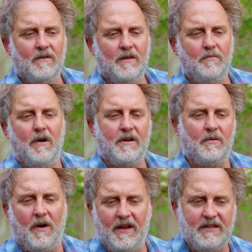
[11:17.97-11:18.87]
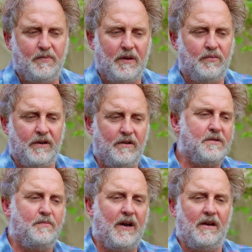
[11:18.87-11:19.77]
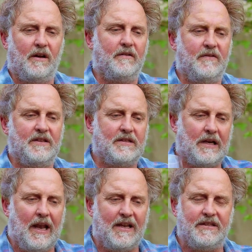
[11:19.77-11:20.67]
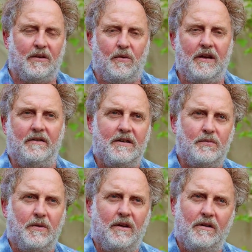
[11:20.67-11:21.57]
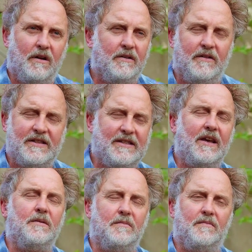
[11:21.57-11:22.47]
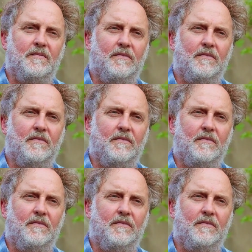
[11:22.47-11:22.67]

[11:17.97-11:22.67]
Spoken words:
the modern wines being produced by a lot of these classic wineries were no longer the same.